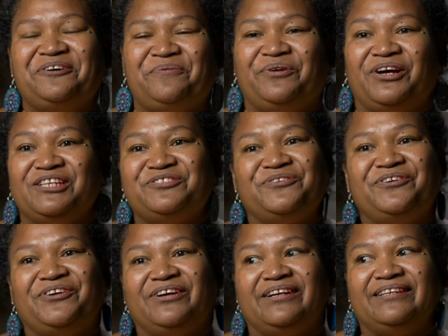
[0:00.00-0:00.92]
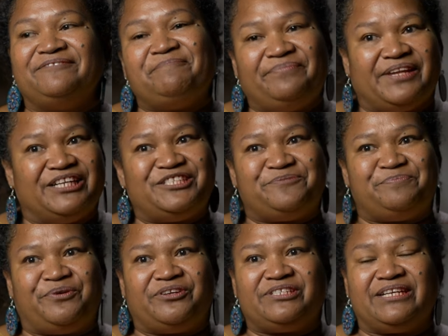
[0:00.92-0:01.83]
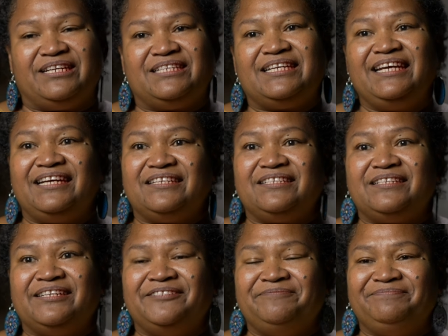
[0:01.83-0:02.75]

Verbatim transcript: When I saw it, I just burst into tears.